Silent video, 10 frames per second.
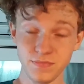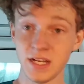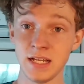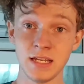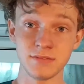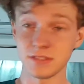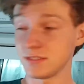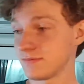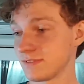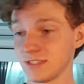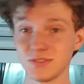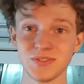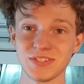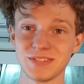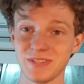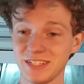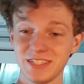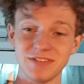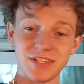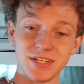I love it. It's awesome. I
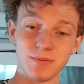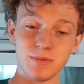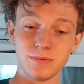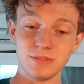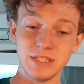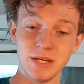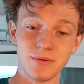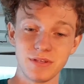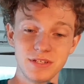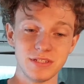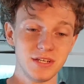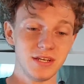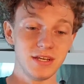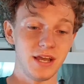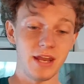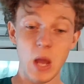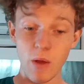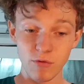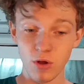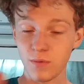didn't think I'd be able to get one of these, and now
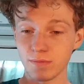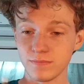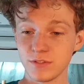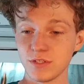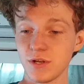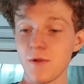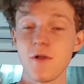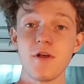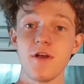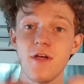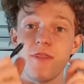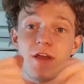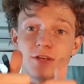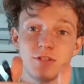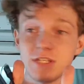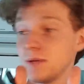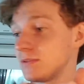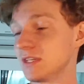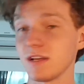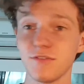I've got one. So thank you,
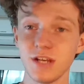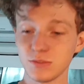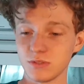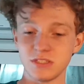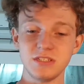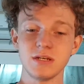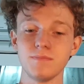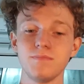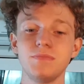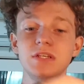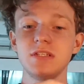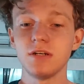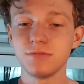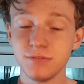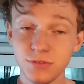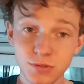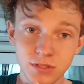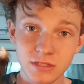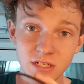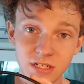Samsung. If you guys want to see a detailed review
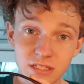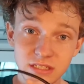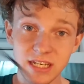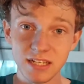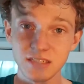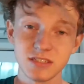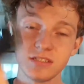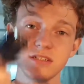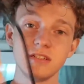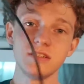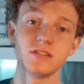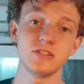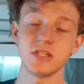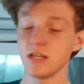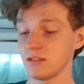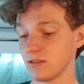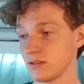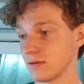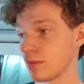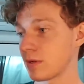on DeX, check out
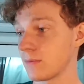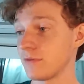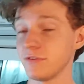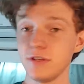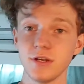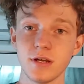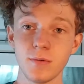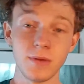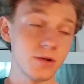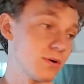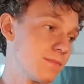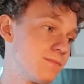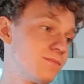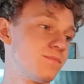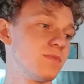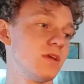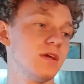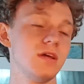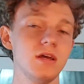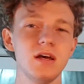the upcoming video. I'll make one.
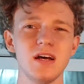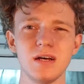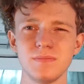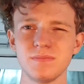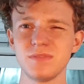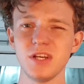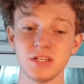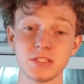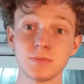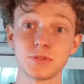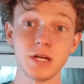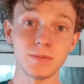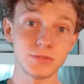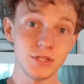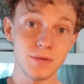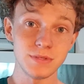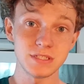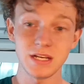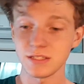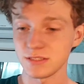Yeah, subscribe so you don't miss
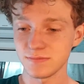out.